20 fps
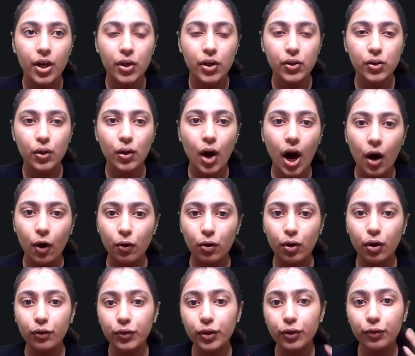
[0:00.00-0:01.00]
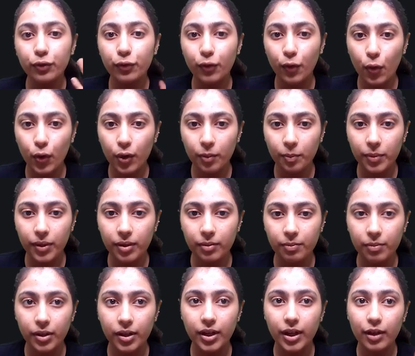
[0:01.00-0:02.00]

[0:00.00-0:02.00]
So out of the 4 people,